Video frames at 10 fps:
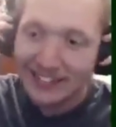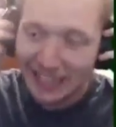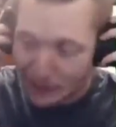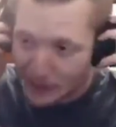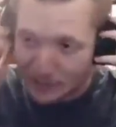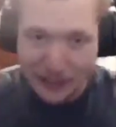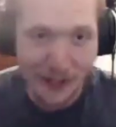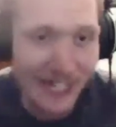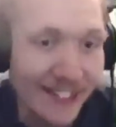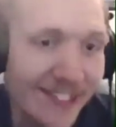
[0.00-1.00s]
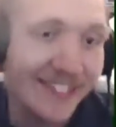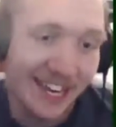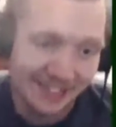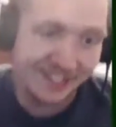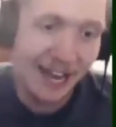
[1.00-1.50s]
that was pure
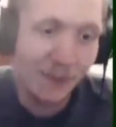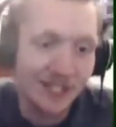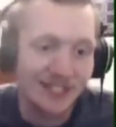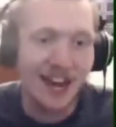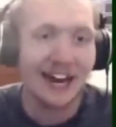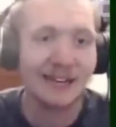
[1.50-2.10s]
instinct. That was not